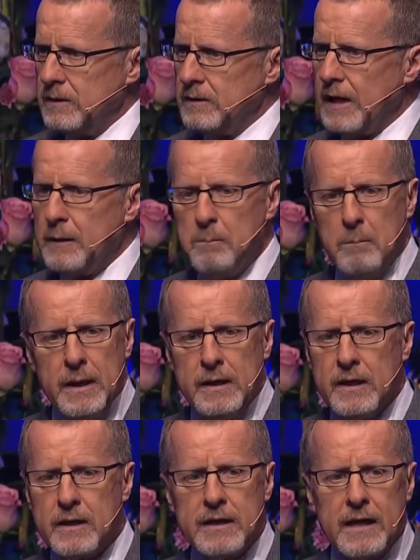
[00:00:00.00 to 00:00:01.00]
than many
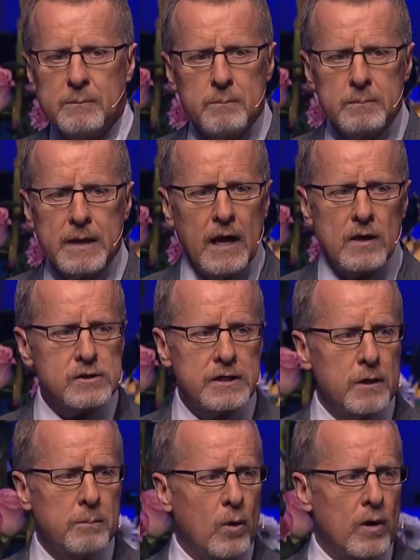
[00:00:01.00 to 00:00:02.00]
a counseling
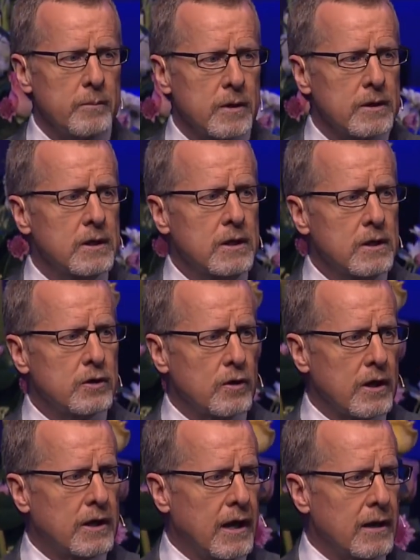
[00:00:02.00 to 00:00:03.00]
appointment could
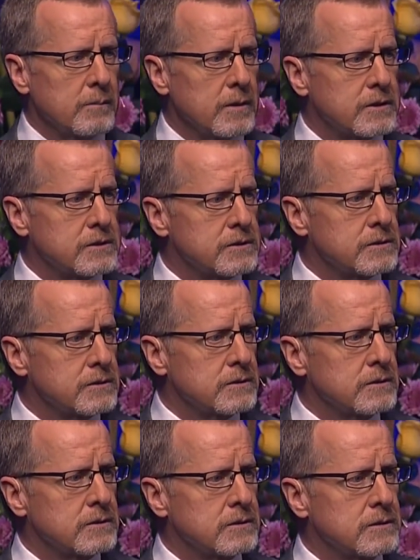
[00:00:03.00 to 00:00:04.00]
accomplish.
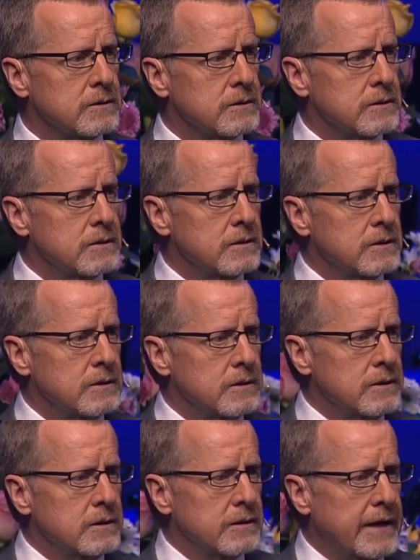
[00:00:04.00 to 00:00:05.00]

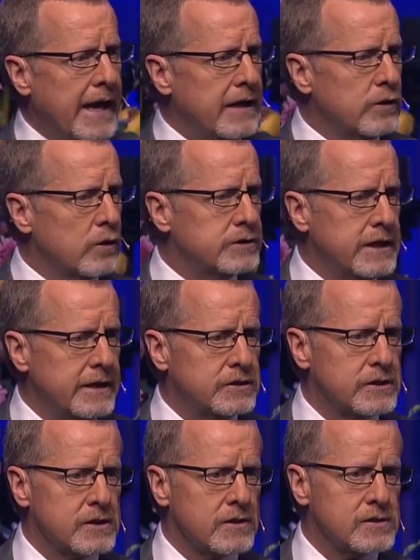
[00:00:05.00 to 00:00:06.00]
Daniel
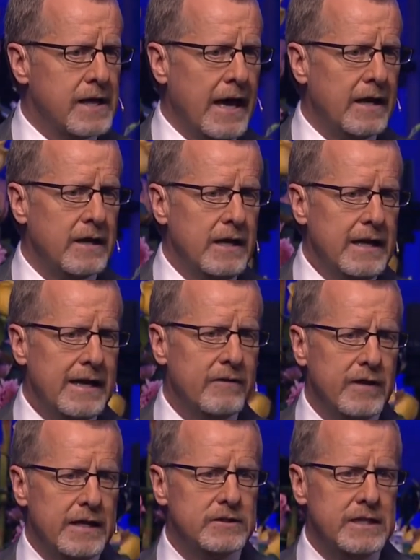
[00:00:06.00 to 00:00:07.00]
teaches us that if
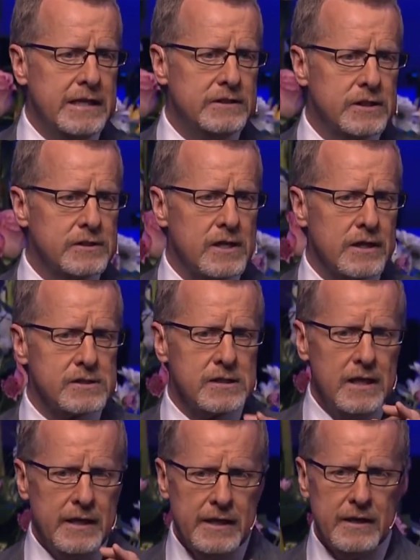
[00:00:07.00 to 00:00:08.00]
he teaches us
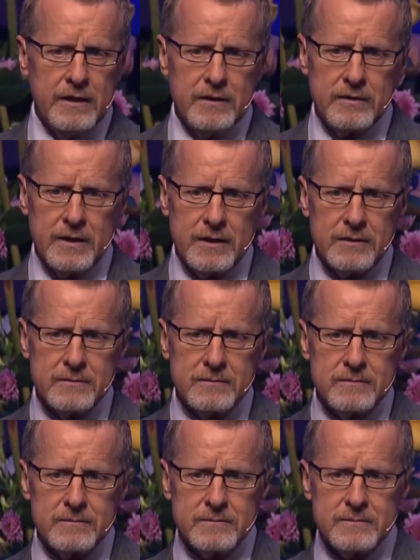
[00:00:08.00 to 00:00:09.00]
anything.
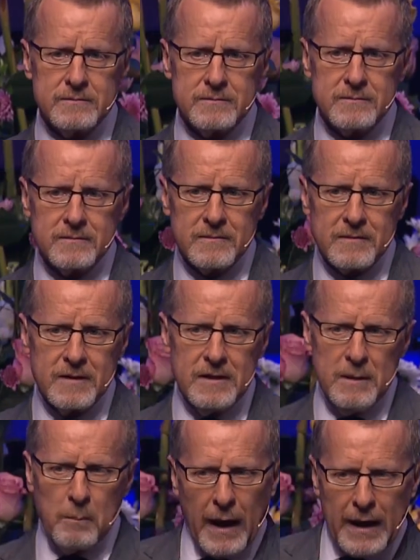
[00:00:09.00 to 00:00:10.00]

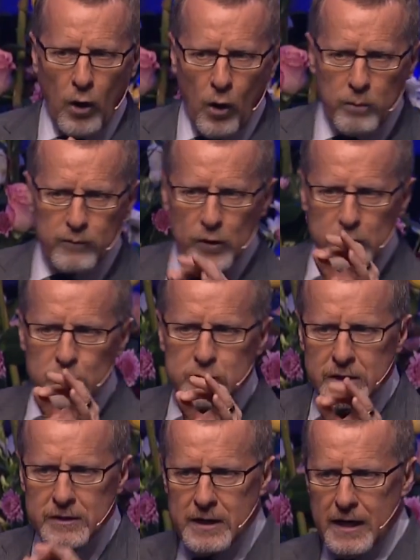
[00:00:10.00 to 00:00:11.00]
My hope for you
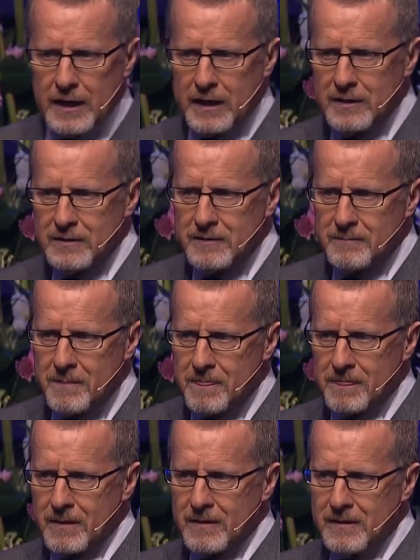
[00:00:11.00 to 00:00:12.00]
today
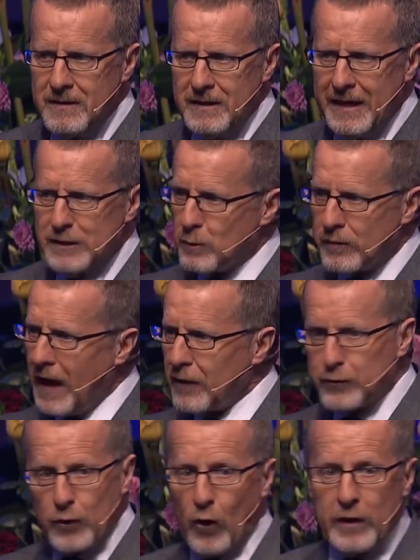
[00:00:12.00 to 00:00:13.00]
is, without
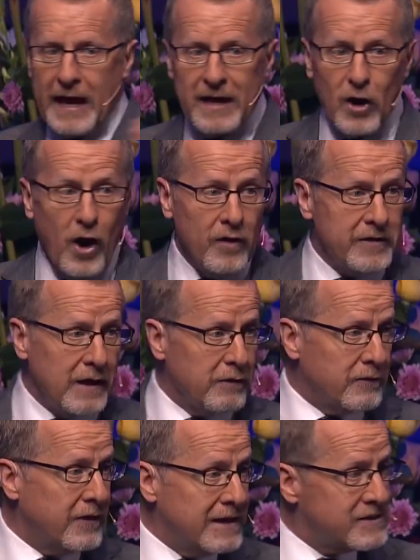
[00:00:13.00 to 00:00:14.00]
throwing out all the other
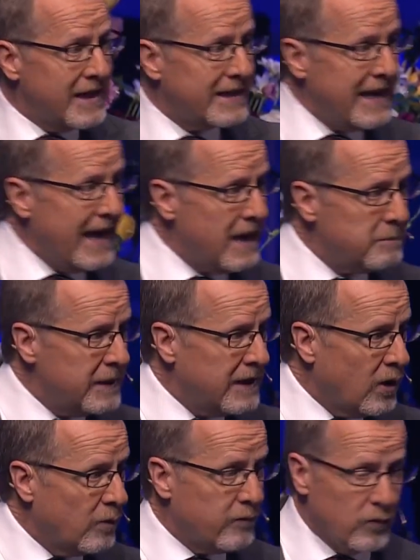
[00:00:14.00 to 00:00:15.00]
things that can be
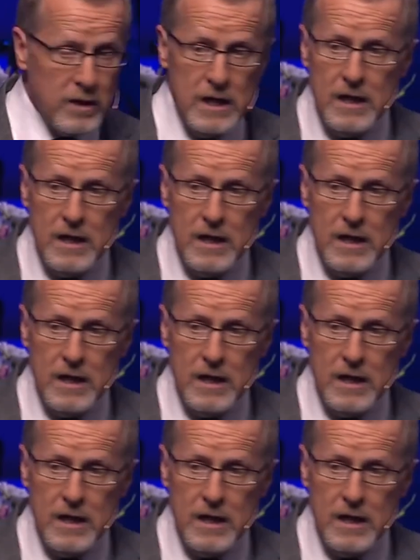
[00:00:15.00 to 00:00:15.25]
helpful,